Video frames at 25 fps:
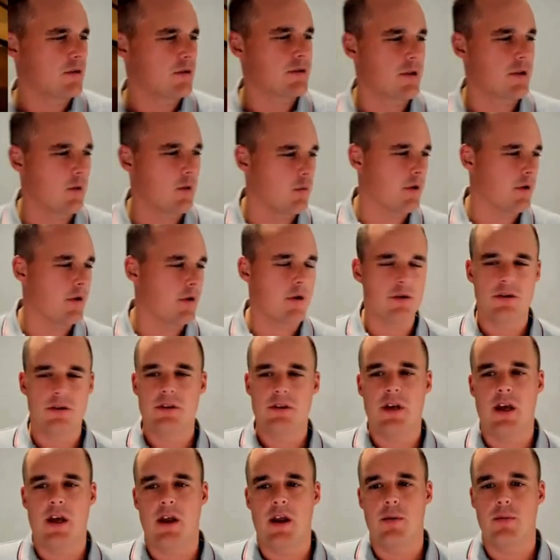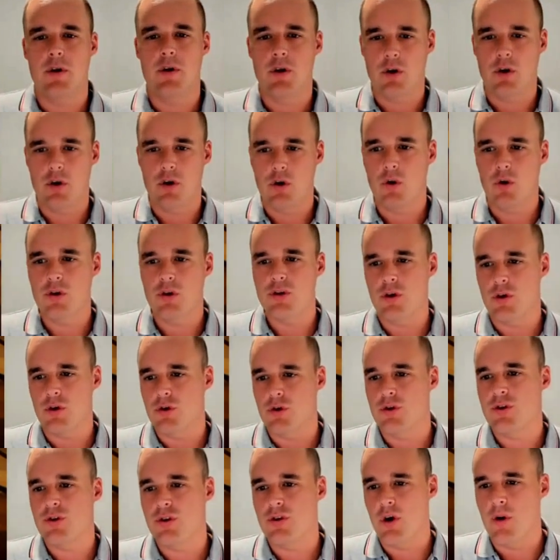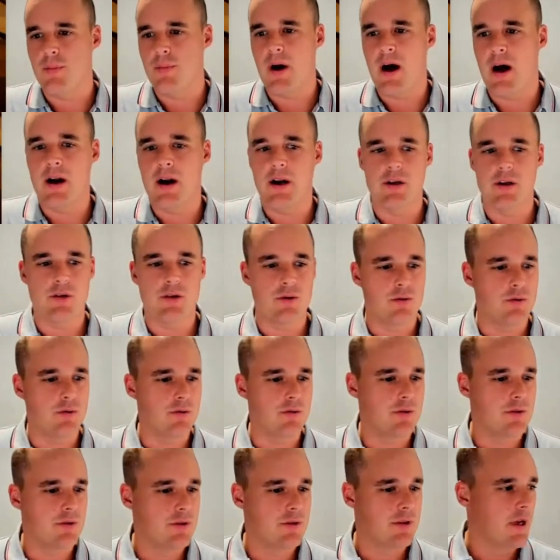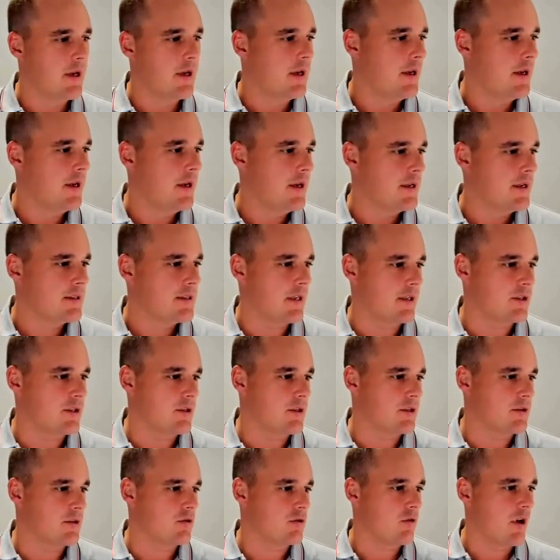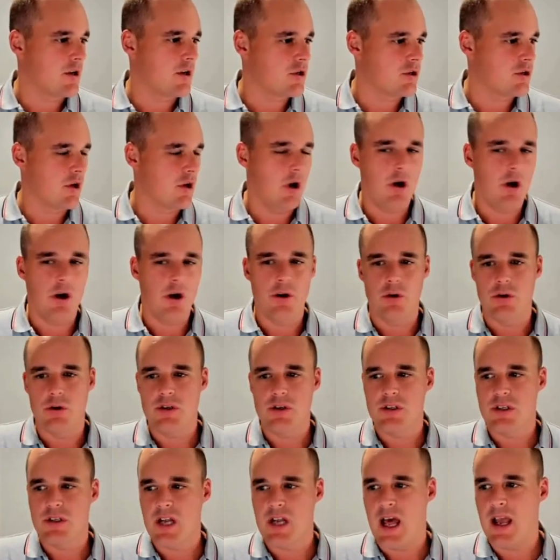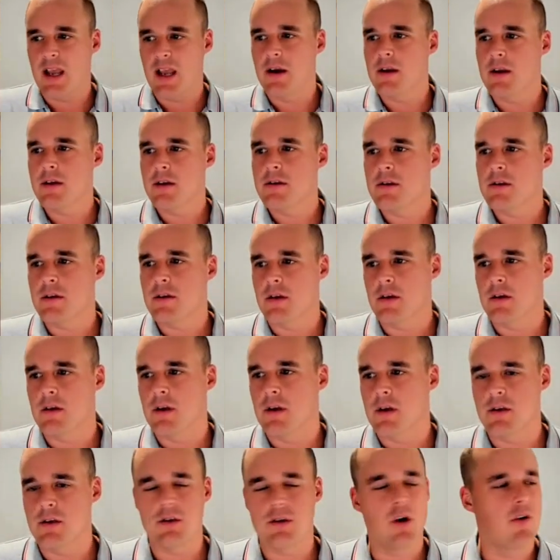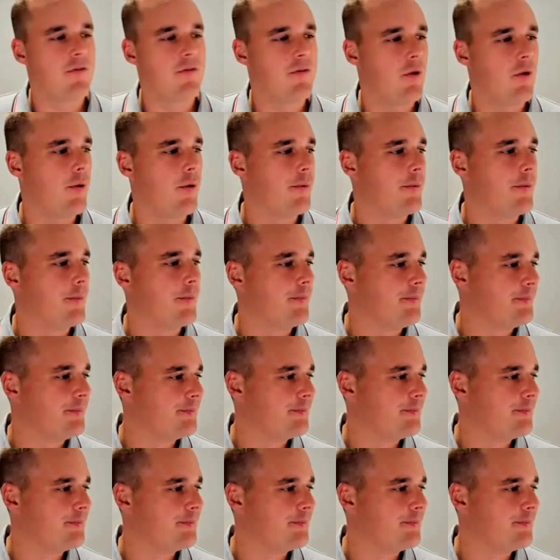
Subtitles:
it's also on Windows 10, but you can also use third-party tools such as Greenshot or Snagit and so forth.